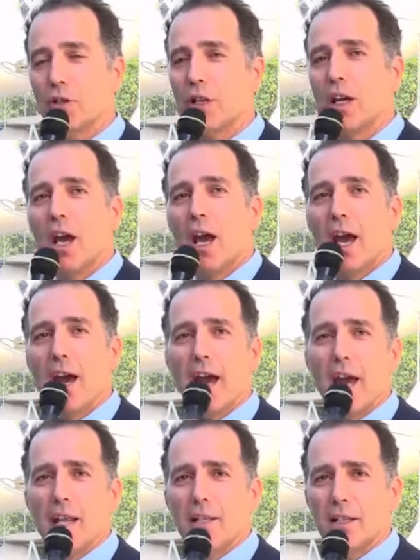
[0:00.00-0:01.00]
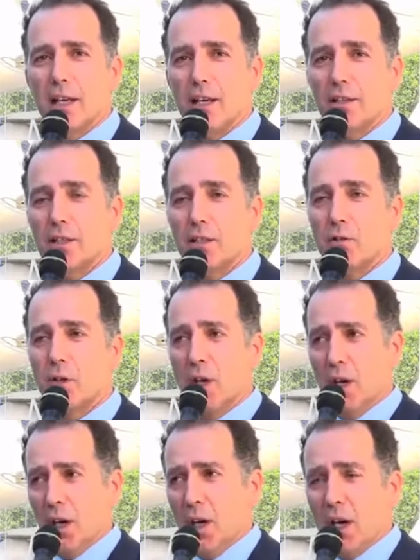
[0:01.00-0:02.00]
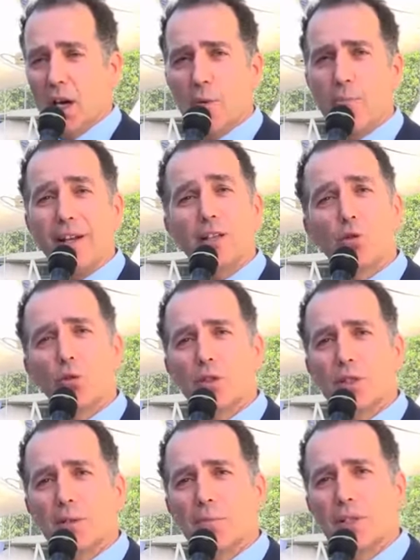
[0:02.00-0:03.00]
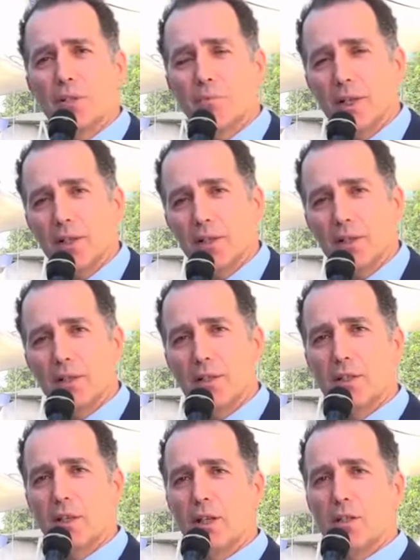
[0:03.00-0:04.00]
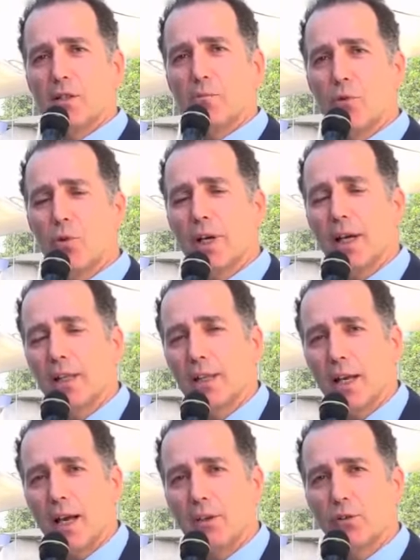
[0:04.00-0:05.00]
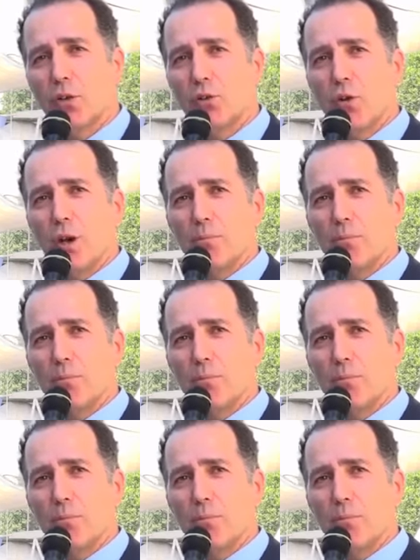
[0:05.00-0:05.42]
Josh. And this is Practical Astigmatism Analysis is the book, and Dr.